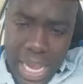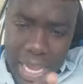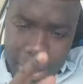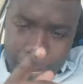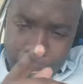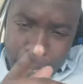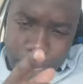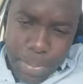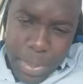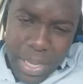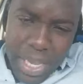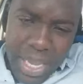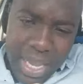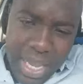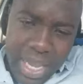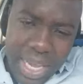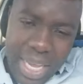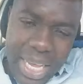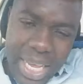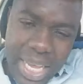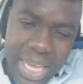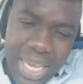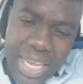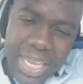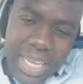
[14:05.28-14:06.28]
and
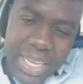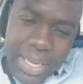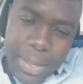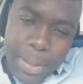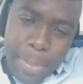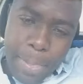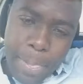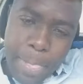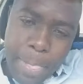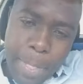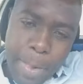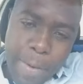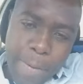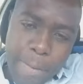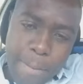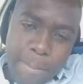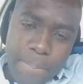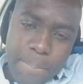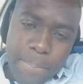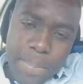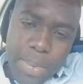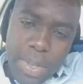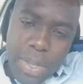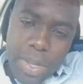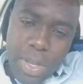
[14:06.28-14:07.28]
BEE.
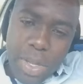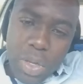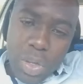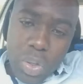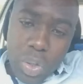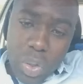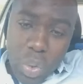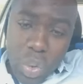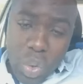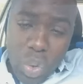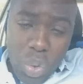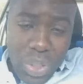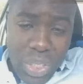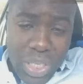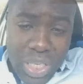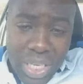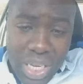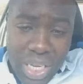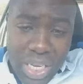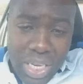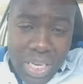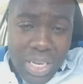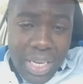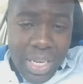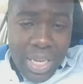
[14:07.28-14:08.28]
You
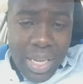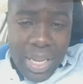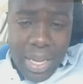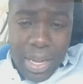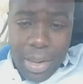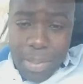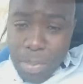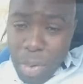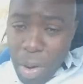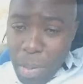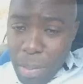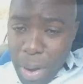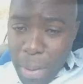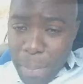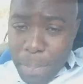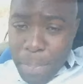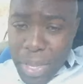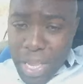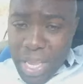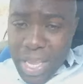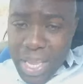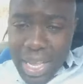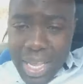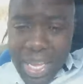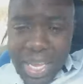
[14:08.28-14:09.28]
see, Boma
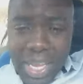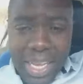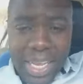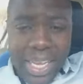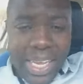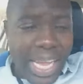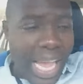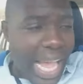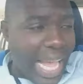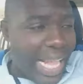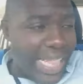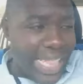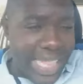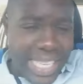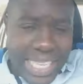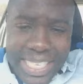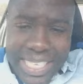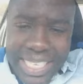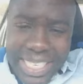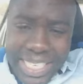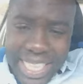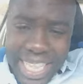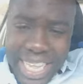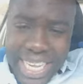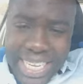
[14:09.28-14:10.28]
BEE and
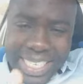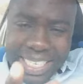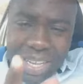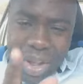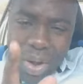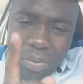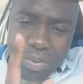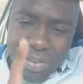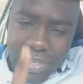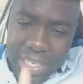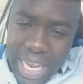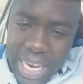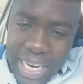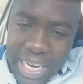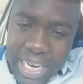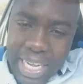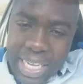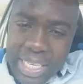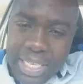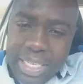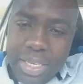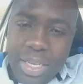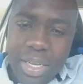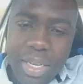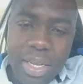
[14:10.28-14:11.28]
these things of
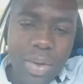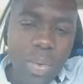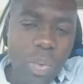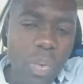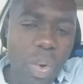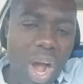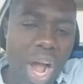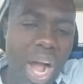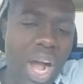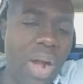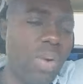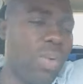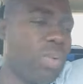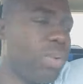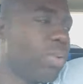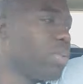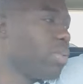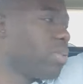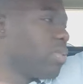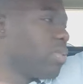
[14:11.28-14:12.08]
tenders. Wow,